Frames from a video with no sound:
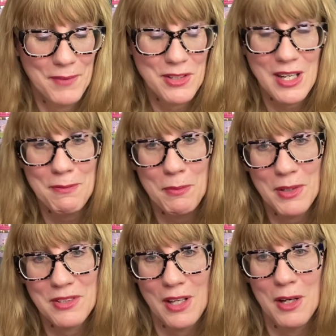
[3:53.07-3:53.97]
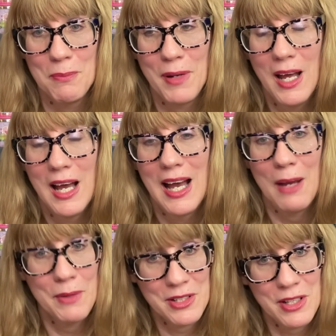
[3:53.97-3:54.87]
the shapeable soap.
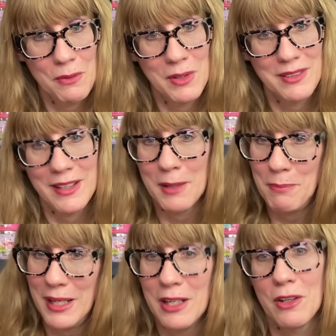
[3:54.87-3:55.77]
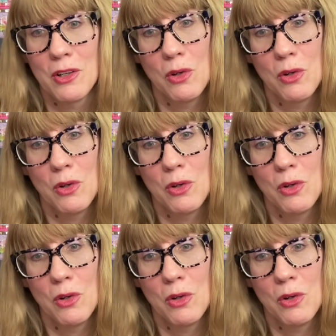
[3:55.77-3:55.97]
I wish it was like pink or